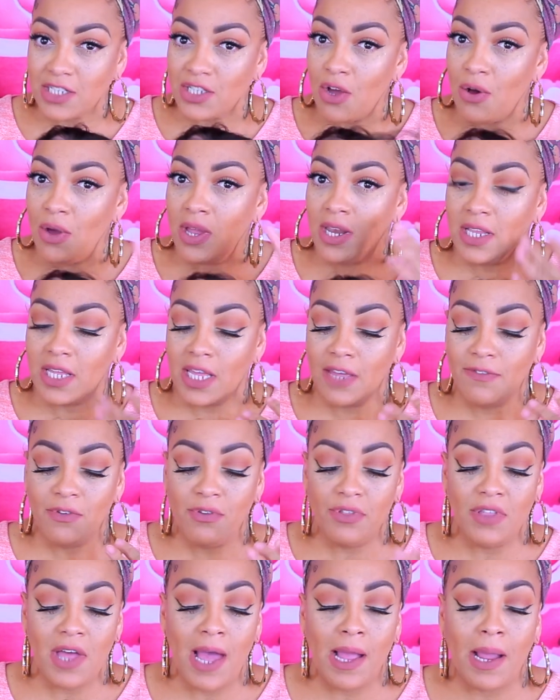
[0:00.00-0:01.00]
so it'll give
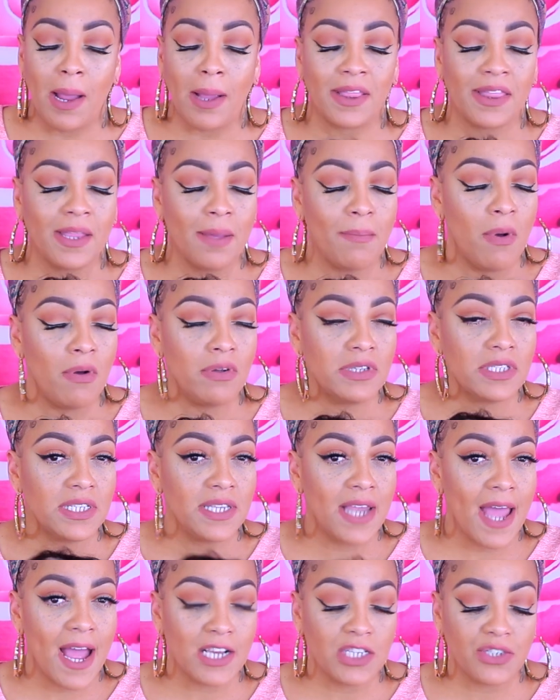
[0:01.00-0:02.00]
you that the most
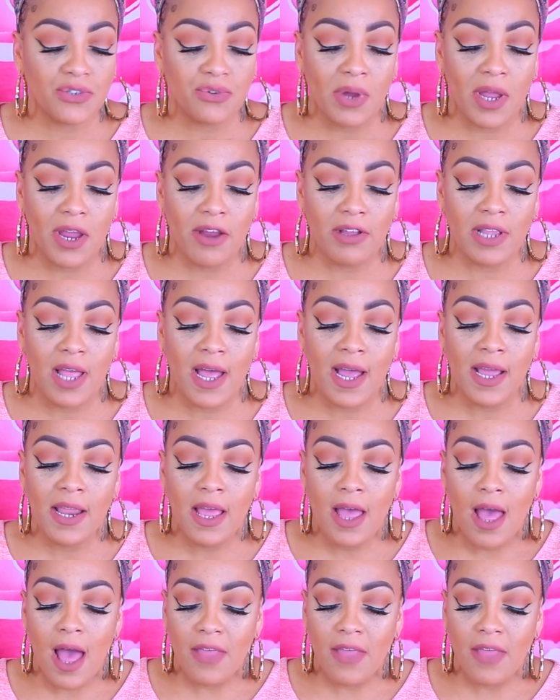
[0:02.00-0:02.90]
natural hairline.